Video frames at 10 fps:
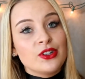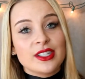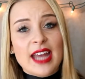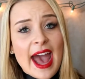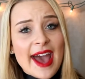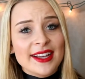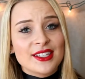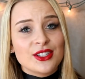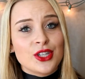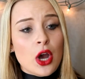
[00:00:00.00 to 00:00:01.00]
just Axe,
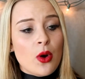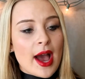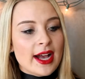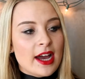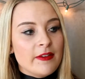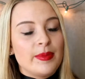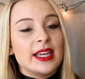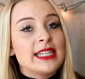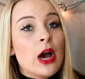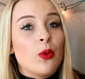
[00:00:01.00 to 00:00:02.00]
so I kind of
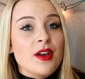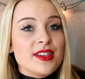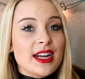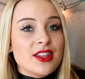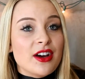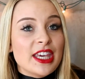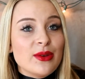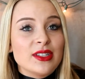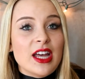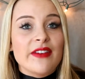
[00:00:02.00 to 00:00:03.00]
picked out one that I thought he
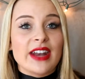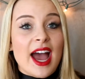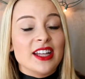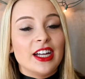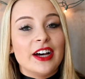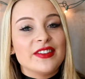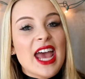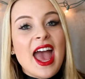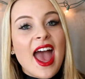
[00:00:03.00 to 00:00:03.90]
would love and I loved,